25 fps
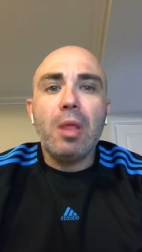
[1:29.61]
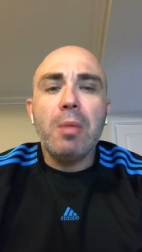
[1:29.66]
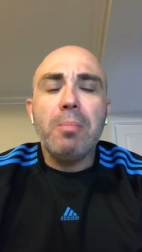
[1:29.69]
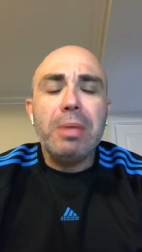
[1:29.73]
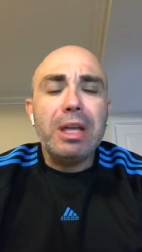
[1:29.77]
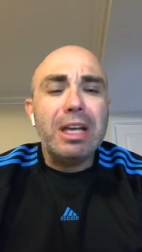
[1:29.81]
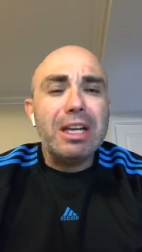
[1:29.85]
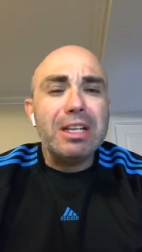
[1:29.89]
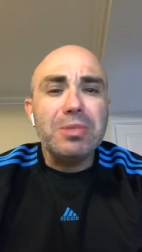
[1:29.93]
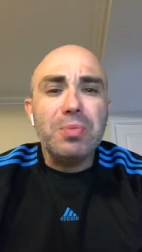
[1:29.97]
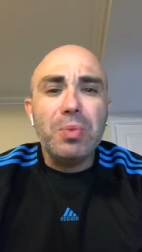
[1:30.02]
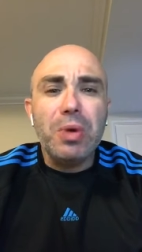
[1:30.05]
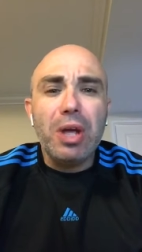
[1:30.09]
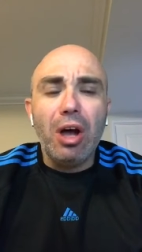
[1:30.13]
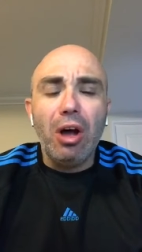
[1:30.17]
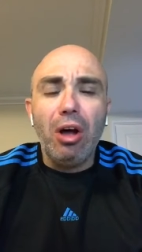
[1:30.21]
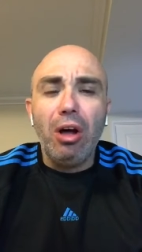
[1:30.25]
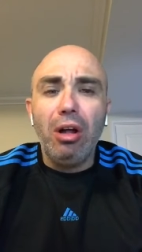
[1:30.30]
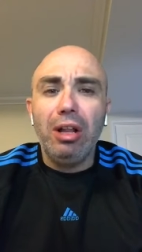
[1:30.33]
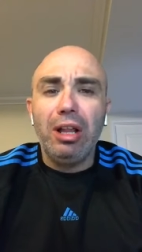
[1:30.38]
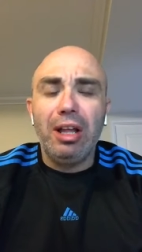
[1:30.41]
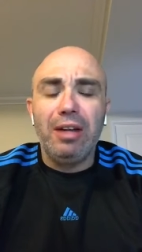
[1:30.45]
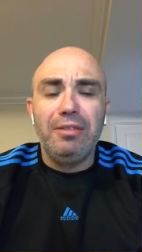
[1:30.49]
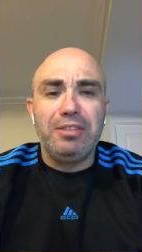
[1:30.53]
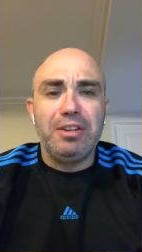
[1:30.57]
Because we
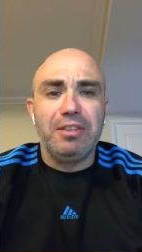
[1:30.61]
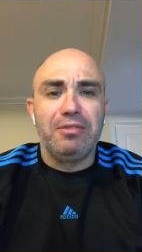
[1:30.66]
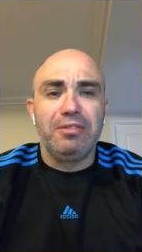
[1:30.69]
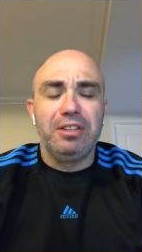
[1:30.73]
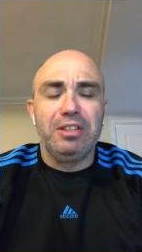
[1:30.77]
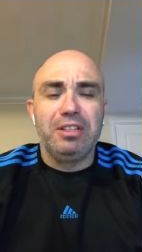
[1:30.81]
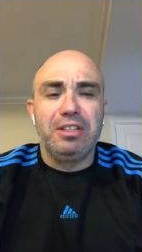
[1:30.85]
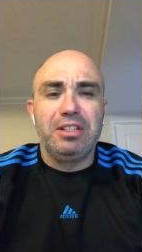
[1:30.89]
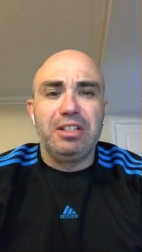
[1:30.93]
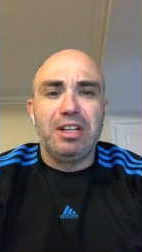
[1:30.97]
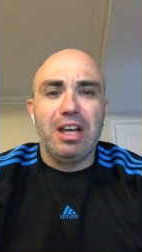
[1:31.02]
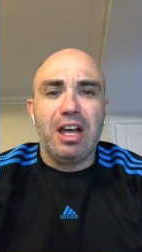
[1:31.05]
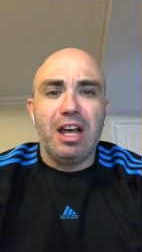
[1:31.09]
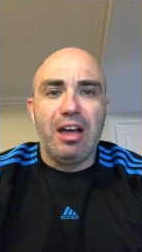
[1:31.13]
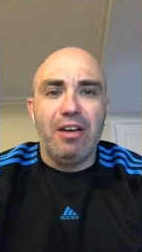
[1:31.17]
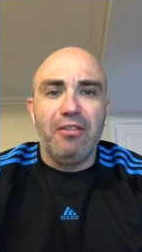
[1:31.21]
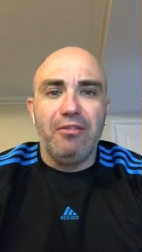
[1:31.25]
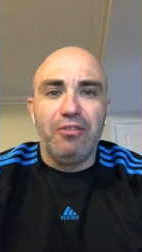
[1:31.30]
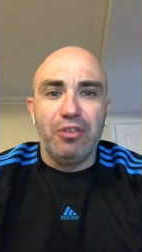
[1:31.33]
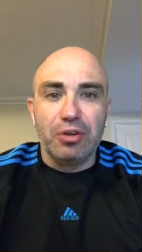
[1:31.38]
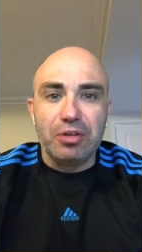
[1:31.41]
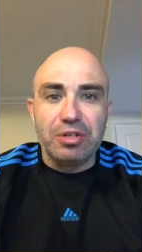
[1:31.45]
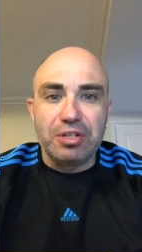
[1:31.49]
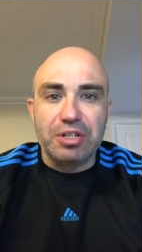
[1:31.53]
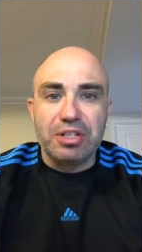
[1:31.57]
all have different uh,
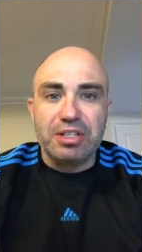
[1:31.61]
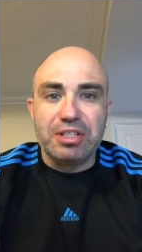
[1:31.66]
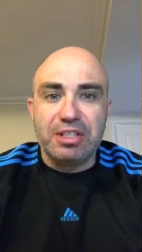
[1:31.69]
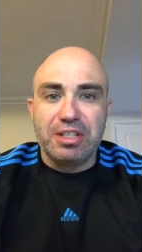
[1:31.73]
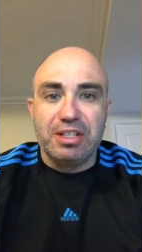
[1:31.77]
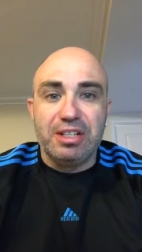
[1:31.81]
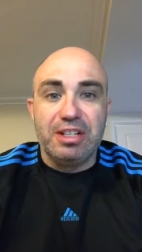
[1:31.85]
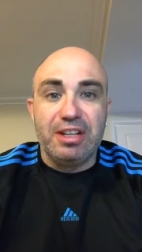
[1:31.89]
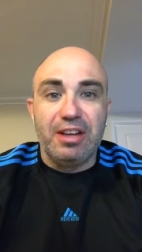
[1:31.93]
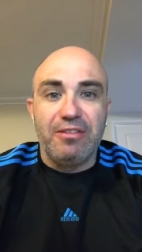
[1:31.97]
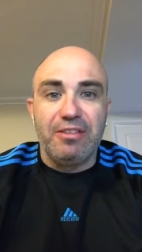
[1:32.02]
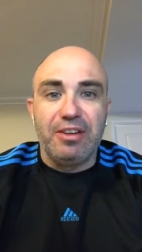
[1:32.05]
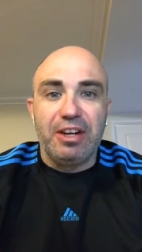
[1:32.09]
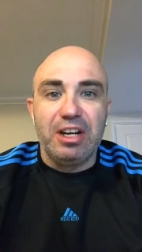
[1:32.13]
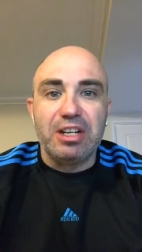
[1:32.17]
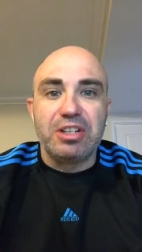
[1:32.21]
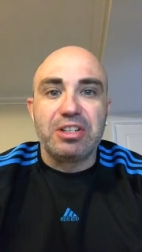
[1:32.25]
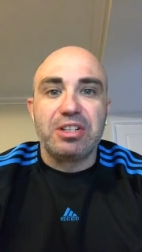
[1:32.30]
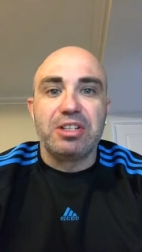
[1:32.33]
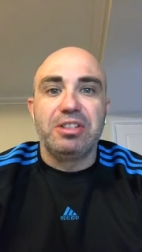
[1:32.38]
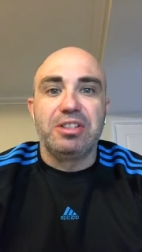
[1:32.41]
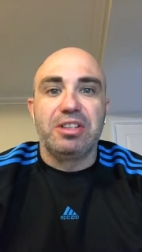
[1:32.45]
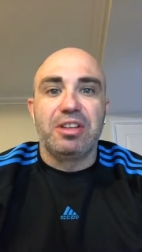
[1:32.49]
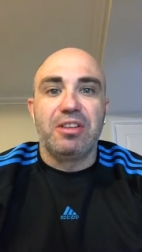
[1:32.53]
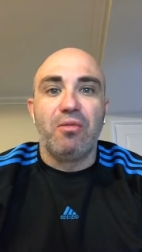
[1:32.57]
versions and
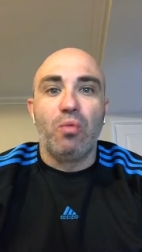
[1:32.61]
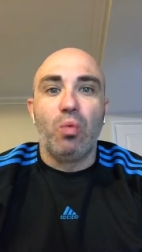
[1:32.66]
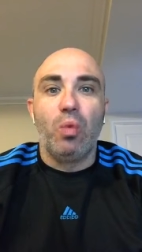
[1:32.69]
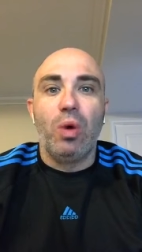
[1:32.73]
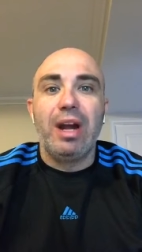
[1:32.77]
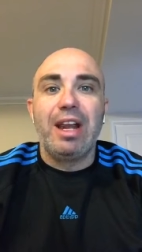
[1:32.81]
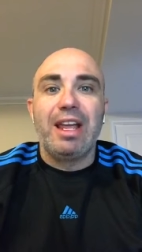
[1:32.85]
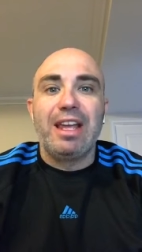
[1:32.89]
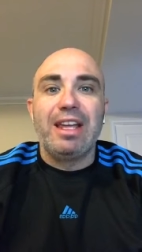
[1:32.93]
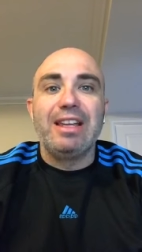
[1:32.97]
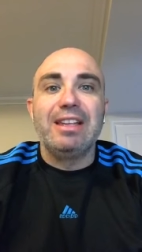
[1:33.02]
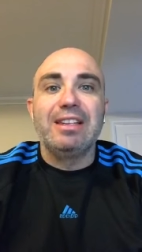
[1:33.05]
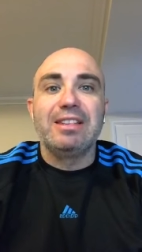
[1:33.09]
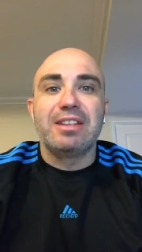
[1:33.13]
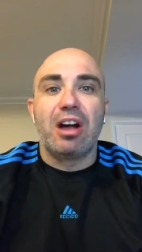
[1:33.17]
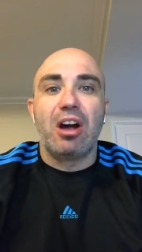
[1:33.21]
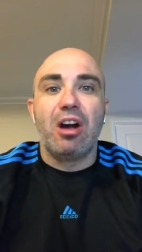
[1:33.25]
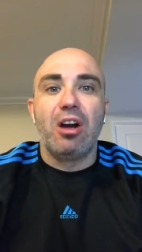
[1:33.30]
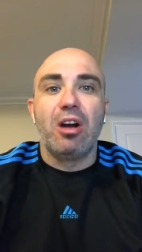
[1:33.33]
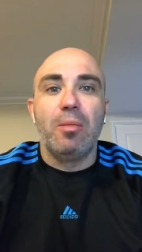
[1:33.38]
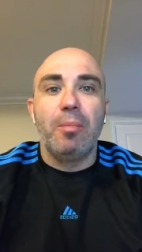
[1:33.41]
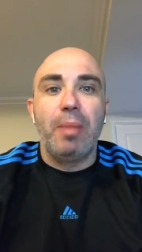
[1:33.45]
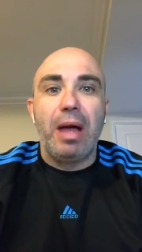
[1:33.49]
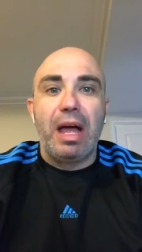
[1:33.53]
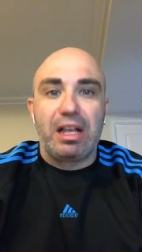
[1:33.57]
definitions of what is
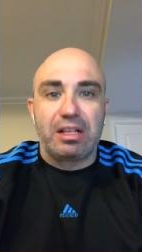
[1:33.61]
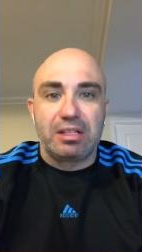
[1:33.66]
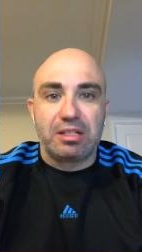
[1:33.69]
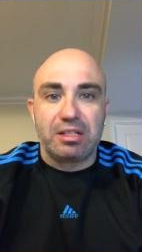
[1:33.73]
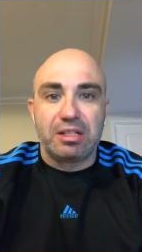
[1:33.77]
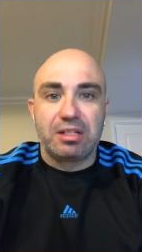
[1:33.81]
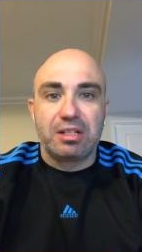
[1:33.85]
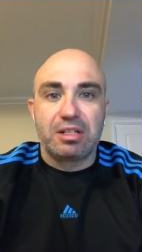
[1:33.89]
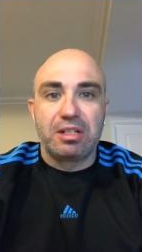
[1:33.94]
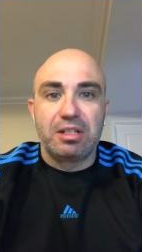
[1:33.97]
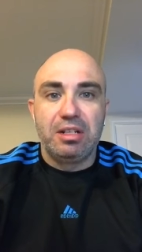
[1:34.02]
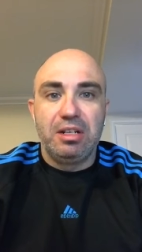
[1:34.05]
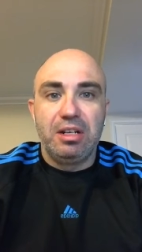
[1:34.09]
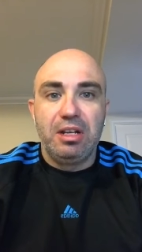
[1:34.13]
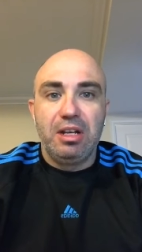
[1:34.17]
our best.